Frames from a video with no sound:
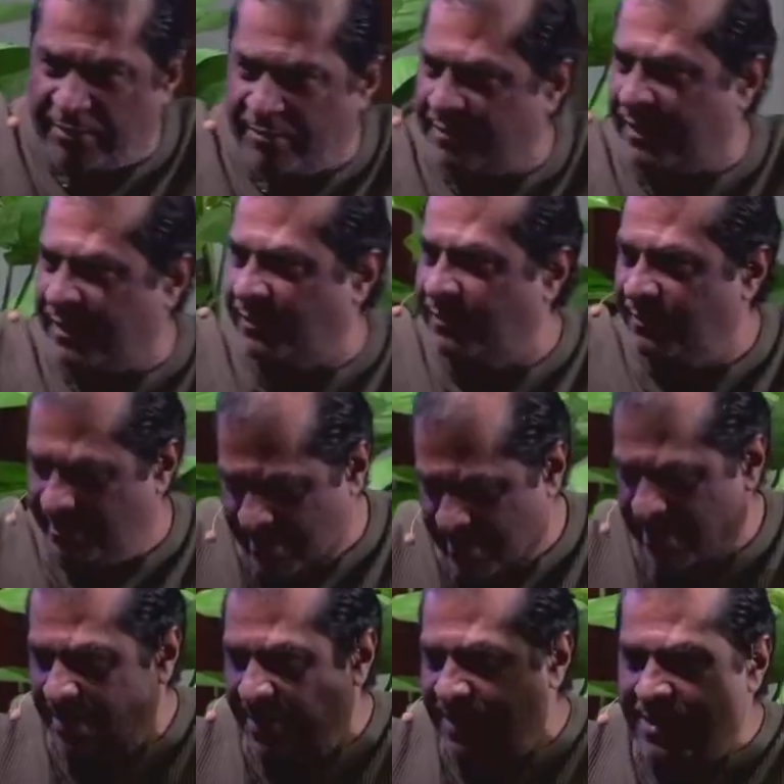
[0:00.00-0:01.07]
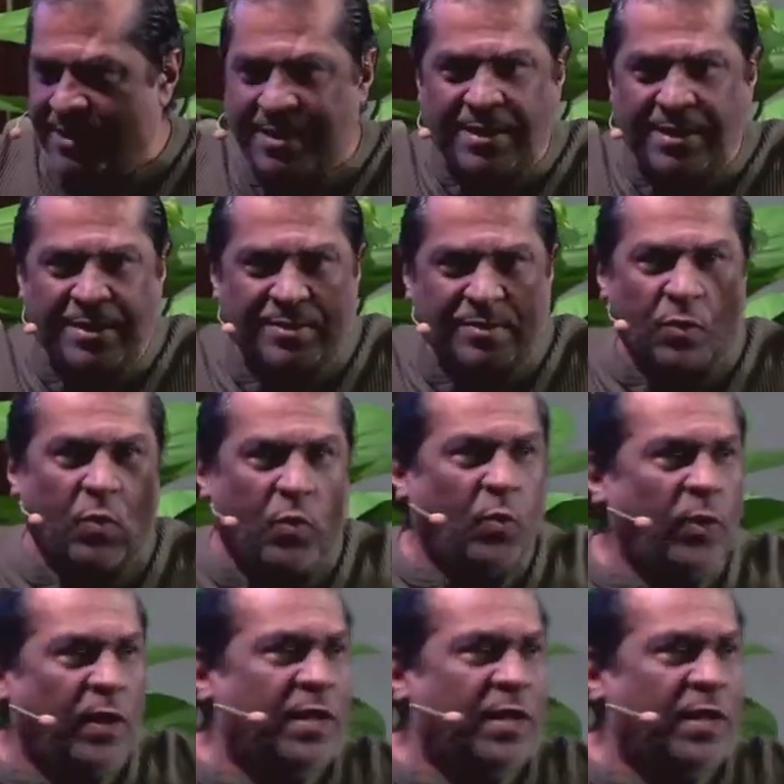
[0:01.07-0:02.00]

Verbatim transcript: of that. The whole